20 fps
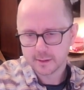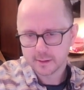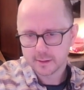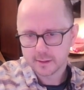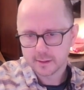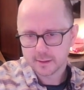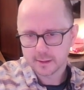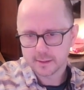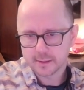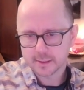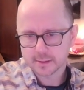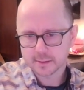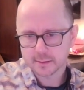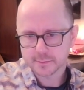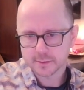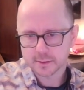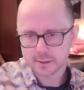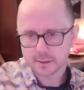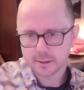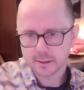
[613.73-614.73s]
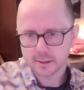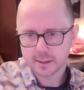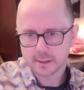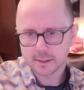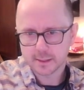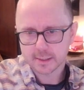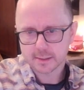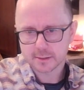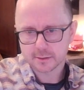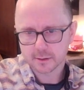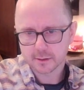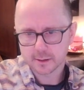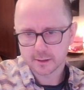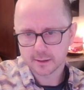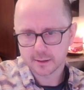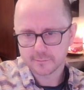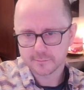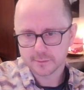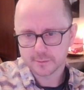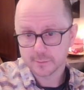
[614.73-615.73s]
And that sums to 9, and that's not
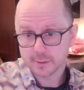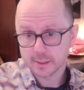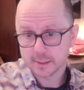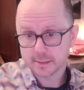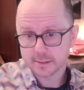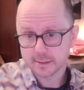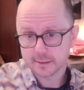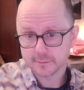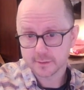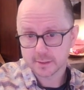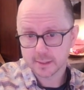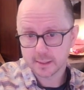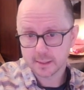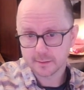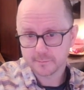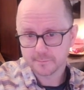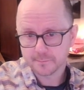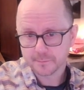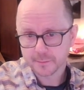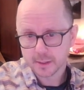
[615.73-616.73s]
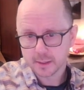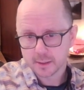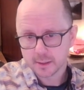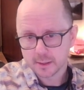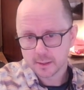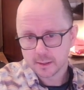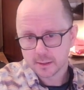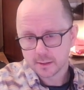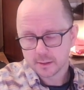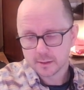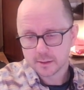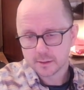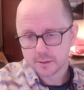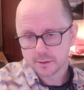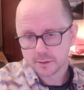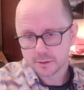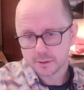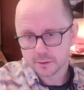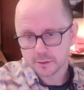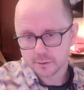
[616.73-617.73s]
enough. We need 17.
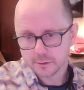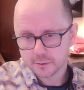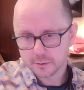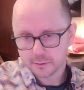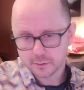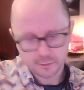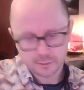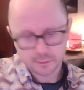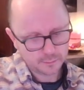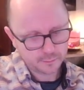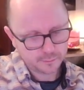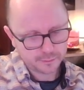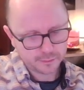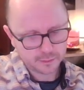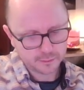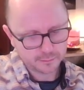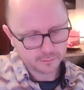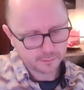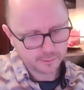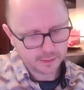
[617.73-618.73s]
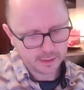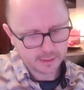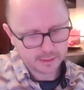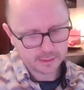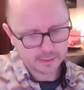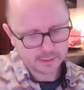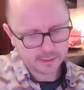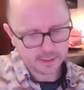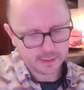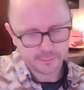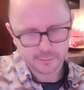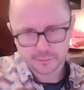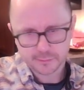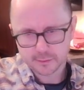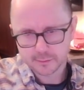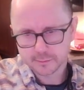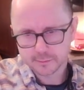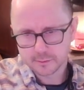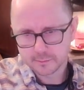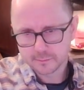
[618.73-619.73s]
2 probably has the same
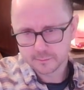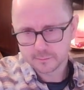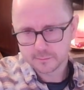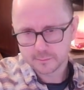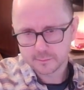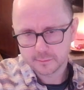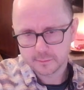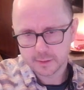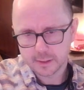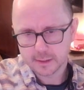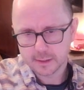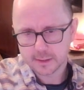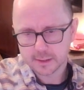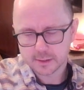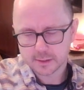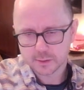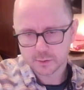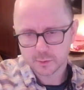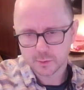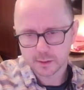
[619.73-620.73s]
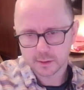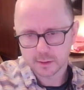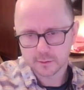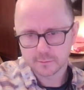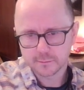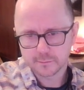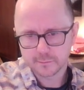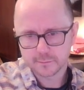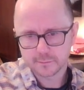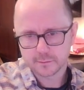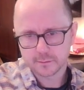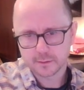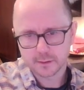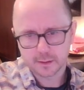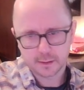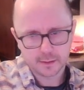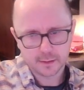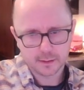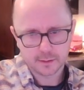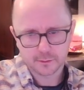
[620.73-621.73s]
problem. Yeah, that's 12. And
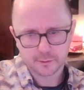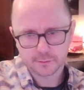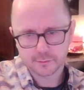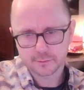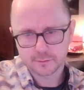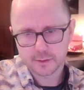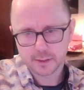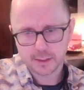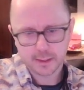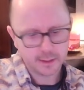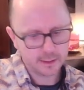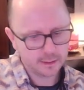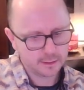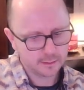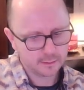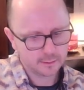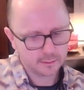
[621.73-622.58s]
then 3